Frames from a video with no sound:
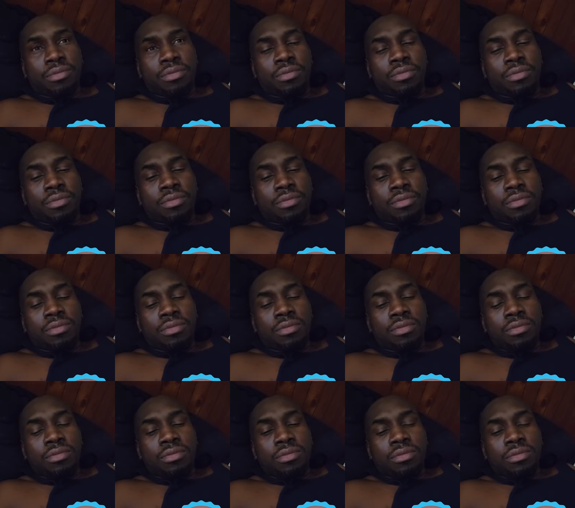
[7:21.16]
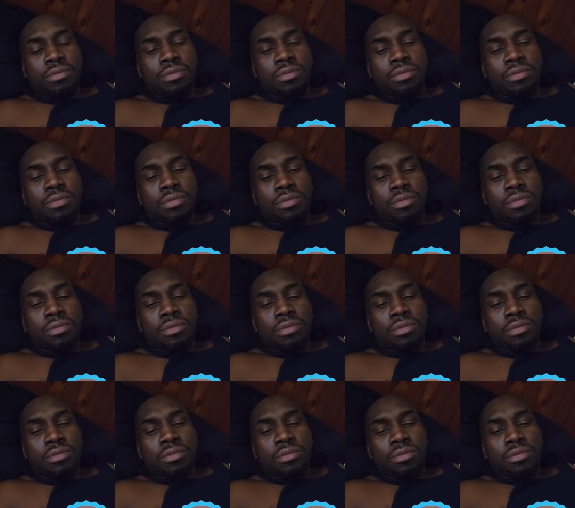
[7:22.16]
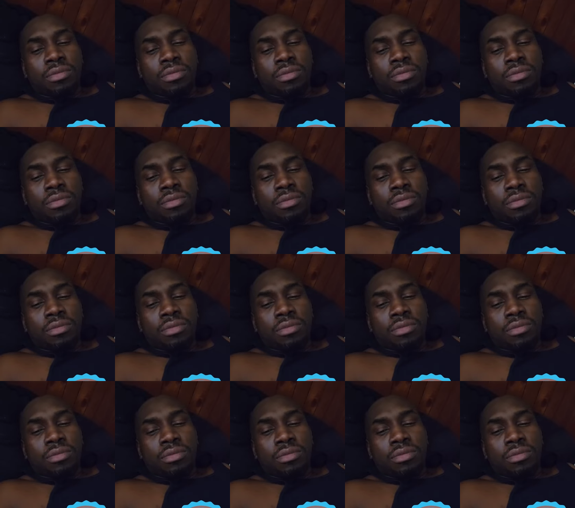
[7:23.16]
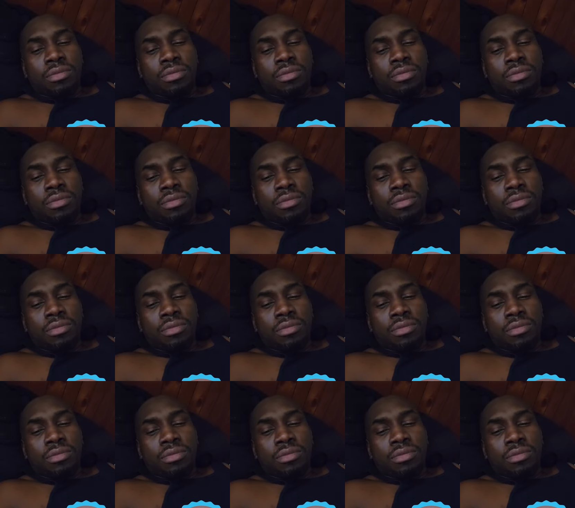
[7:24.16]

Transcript: (no one is talking)